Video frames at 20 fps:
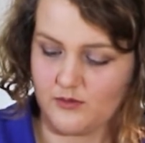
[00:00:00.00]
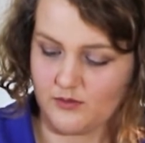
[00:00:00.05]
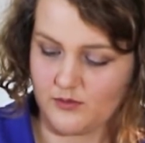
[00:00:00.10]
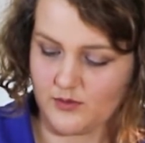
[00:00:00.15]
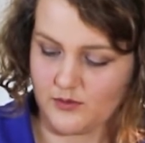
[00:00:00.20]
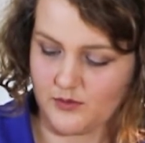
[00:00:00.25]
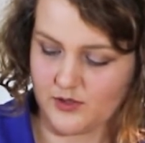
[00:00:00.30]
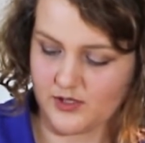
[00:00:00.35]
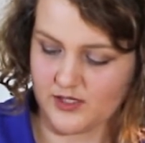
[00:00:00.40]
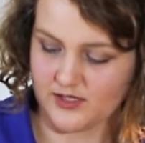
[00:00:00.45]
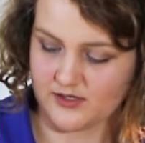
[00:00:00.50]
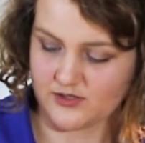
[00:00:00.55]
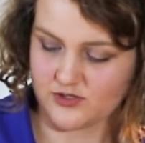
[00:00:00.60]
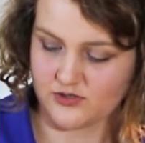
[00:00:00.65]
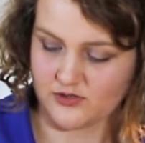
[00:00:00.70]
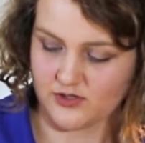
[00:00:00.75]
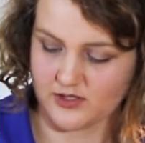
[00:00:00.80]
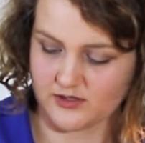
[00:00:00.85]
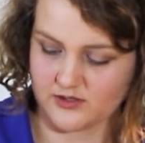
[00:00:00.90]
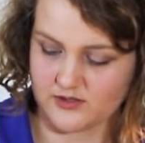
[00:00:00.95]
we want our
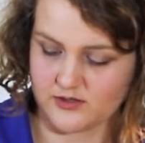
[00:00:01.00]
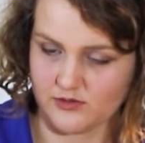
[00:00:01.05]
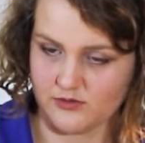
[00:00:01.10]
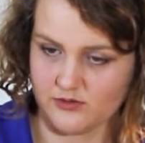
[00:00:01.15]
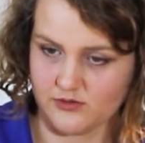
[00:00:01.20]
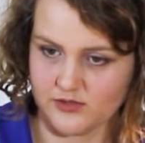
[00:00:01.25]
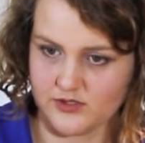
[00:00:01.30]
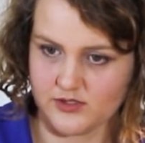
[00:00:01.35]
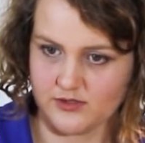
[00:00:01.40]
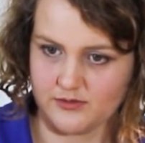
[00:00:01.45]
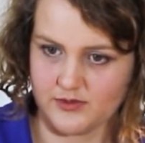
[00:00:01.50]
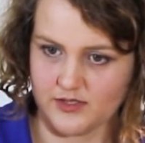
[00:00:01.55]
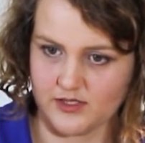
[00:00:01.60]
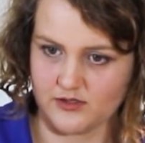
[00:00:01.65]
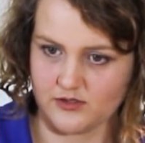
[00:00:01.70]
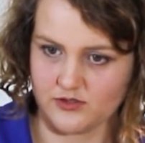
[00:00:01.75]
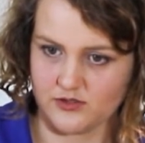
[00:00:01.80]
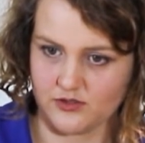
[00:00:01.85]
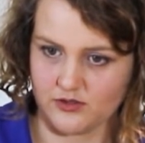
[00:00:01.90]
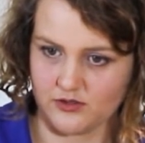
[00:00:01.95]
trunk to also be
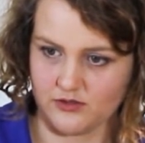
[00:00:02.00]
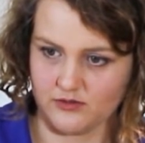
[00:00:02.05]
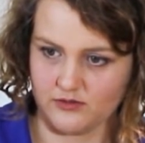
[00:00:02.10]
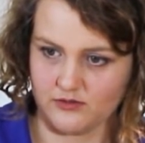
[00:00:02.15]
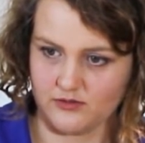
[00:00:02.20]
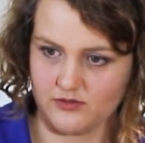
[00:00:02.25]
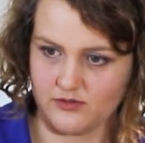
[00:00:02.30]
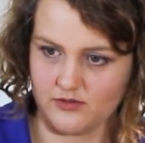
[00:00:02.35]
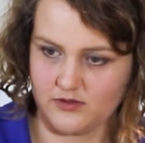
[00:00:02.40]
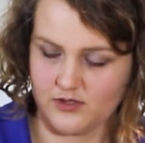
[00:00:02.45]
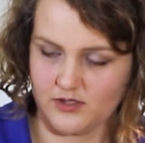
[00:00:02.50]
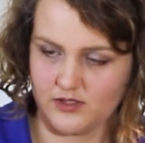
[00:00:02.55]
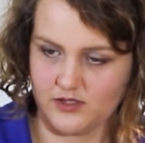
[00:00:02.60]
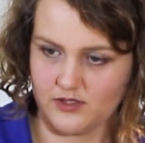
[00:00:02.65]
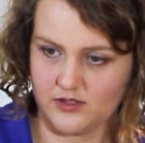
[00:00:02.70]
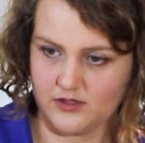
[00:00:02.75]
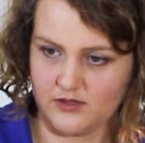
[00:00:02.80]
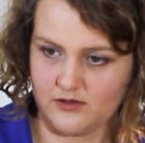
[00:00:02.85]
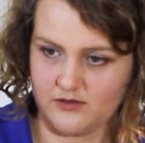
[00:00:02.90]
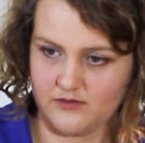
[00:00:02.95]
controlled
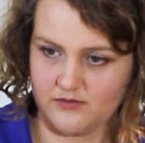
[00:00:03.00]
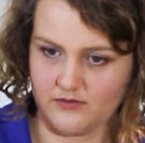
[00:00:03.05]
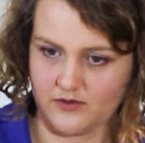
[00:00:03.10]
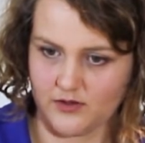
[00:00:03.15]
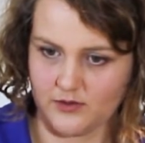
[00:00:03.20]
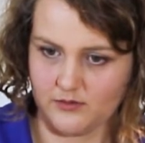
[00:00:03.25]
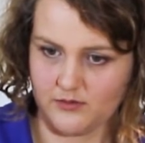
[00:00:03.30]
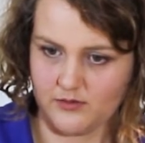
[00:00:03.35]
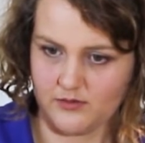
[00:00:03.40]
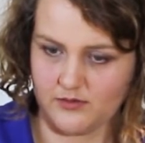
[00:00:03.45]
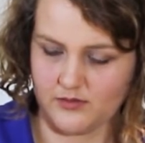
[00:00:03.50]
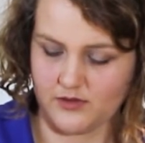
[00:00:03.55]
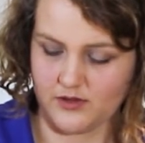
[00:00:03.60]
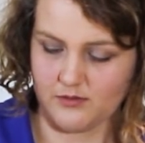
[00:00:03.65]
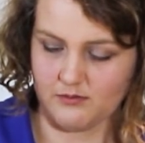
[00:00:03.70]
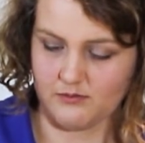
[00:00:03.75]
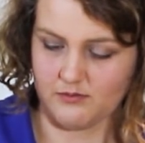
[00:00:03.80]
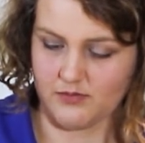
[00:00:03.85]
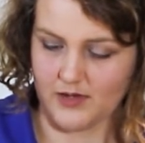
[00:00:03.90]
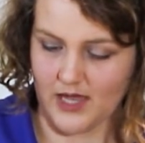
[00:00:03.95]
from
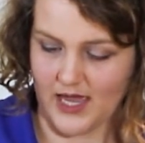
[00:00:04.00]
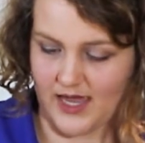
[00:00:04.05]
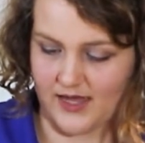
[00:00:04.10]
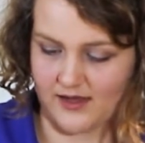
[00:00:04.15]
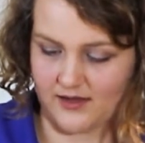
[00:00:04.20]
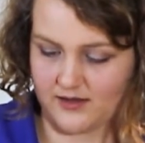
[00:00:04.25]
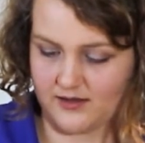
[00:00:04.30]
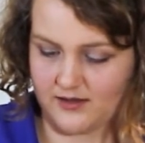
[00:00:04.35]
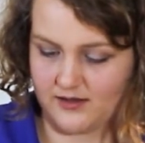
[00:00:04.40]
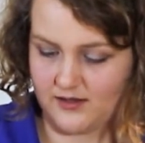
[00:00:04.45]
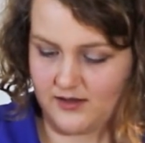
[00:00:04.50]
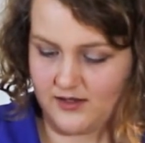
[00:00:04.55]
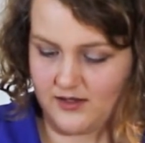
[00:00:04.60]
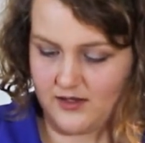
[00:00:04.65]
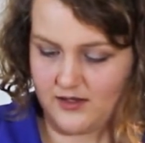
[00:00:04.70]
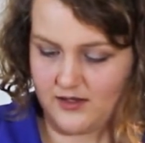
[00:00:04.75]
the back